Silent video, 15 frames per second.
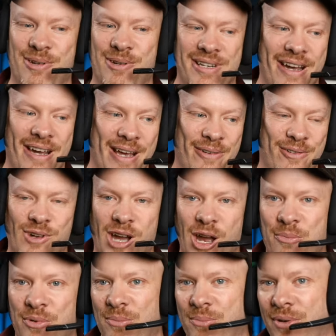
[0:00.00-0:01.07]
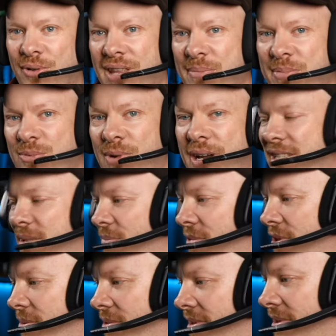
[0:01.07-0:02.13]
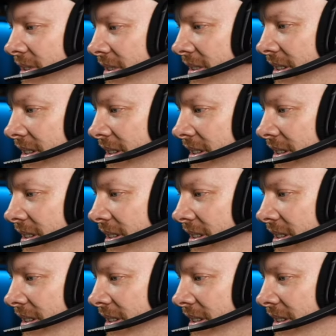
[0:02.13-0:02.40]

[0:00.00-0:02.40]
I don't have to open them, but that'd be wasting money, wouldn't it?